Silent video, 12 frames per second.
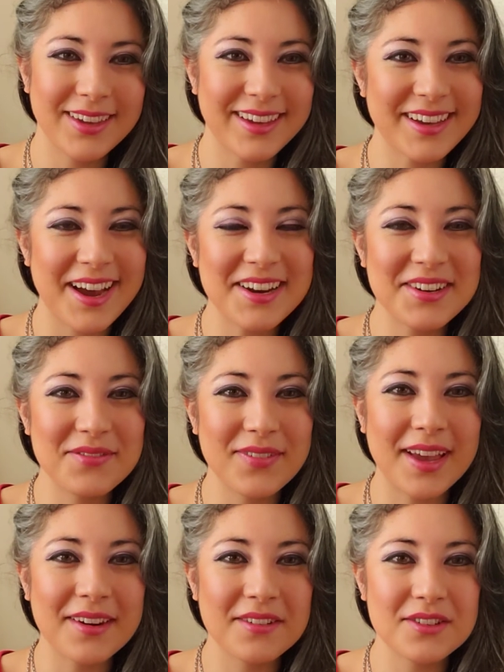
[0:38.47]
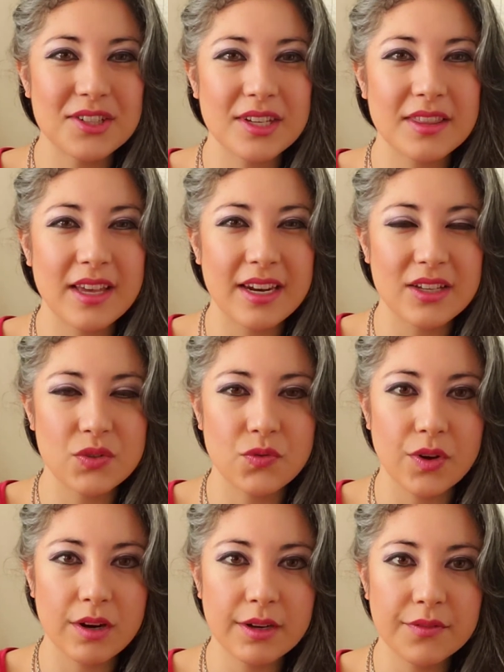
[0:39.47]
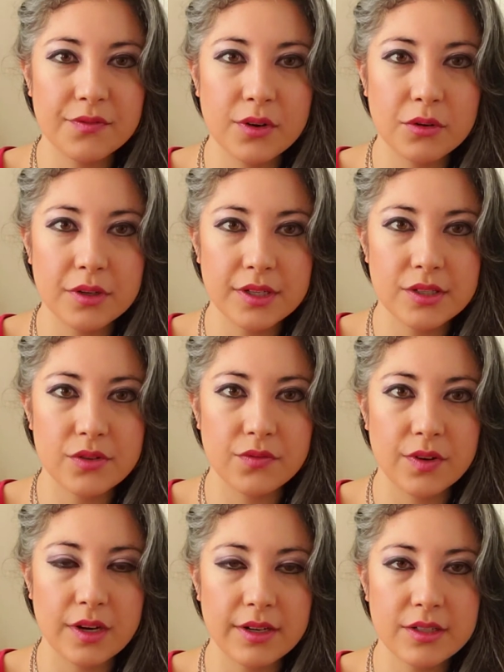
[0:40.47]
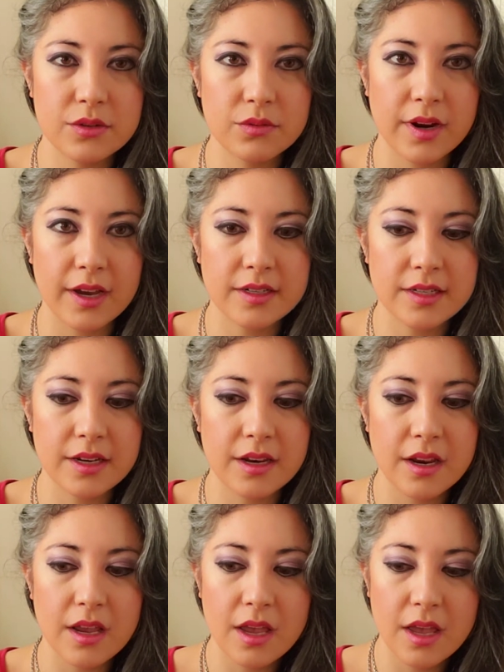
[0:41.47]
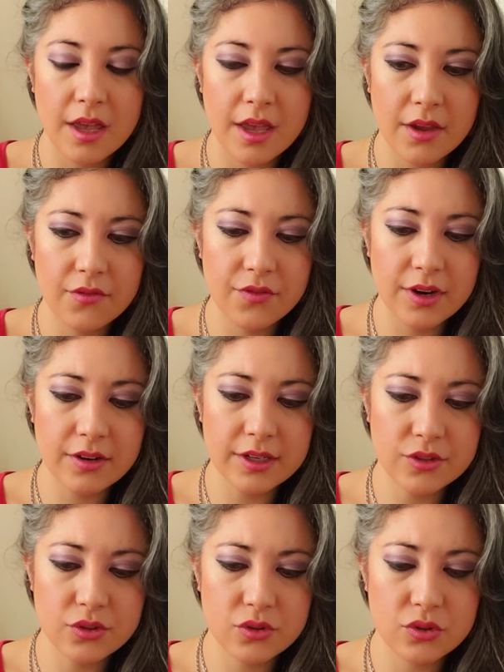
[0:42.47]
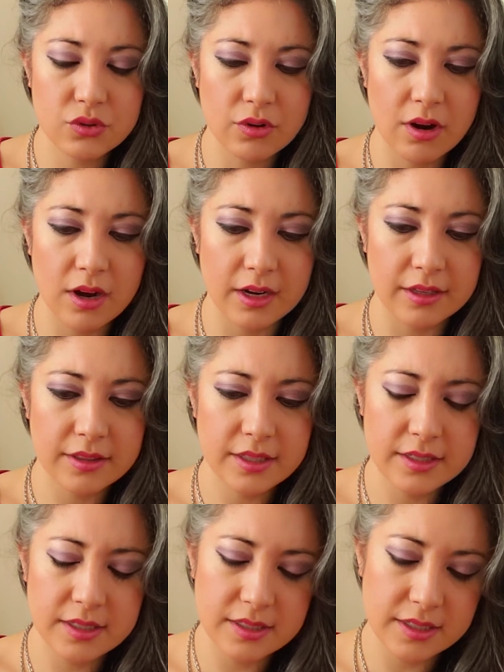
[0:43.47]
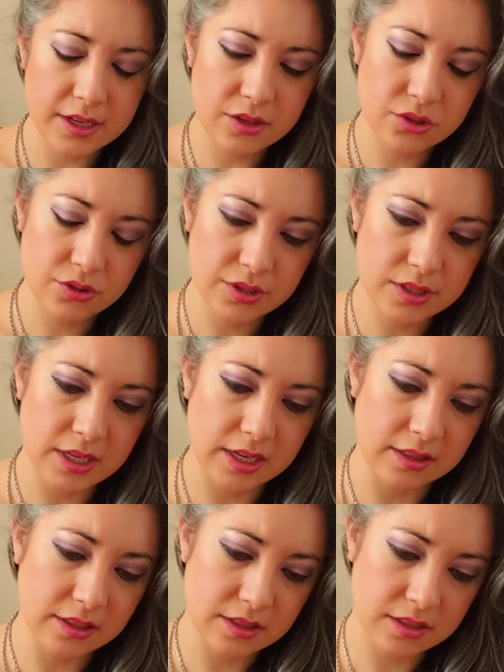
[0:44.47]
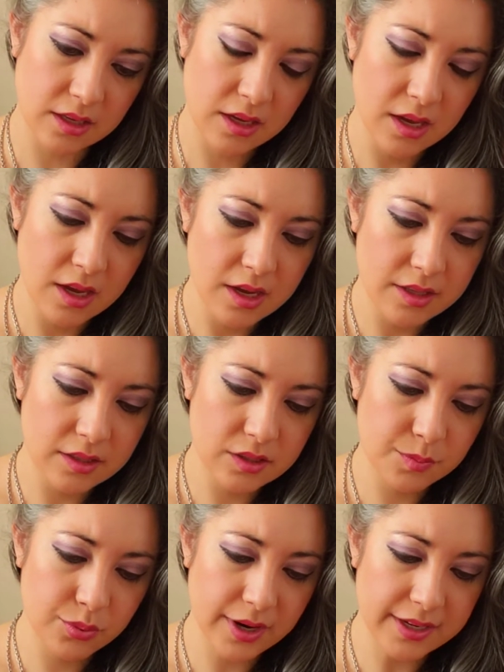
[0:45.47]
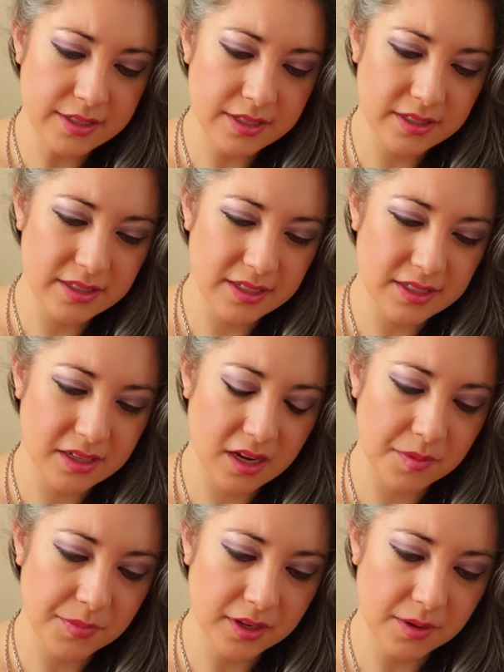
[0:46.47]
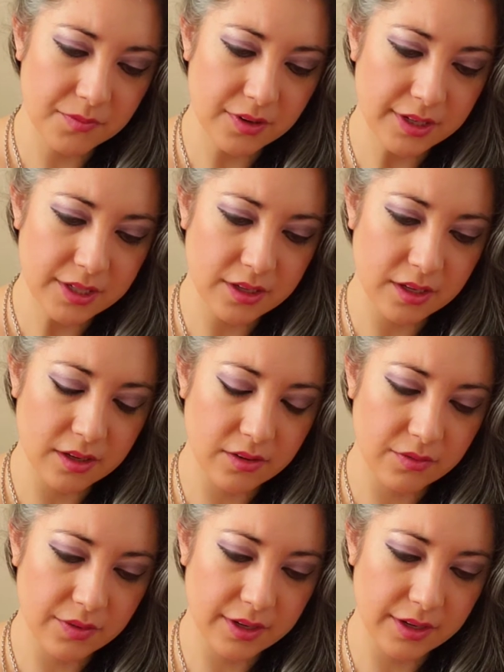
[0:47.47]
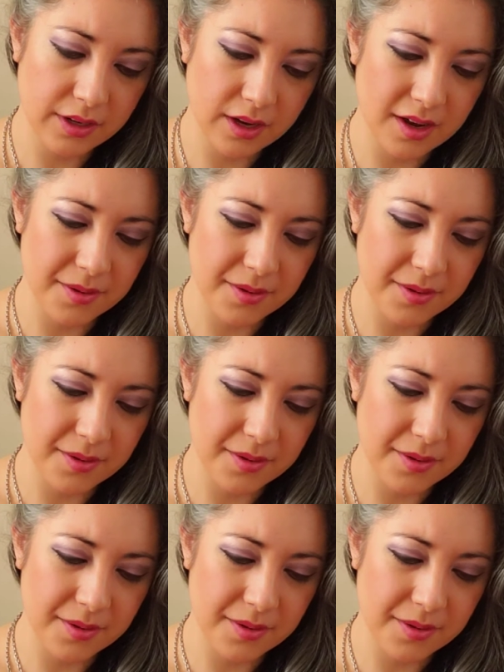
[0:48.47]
kind of energy that is very focused, very directed, and very strong. This is interesting. This presence is coming up very, very,